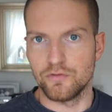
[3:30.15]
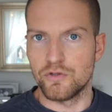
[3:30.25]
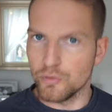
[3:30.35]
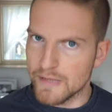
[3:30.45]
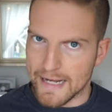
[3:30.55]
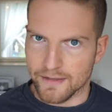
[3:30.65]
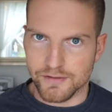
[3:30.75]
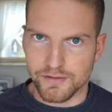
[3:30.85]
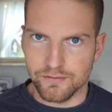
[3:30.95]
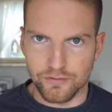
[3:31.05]
Do that.
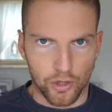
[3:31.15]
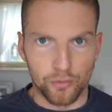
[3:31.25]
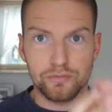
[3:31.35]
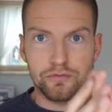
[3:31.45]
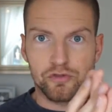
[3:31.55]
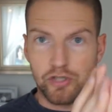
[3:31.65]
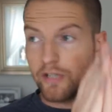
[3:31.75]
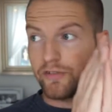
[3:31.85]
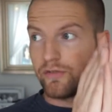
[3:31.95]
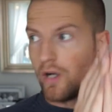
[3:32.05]
Don't just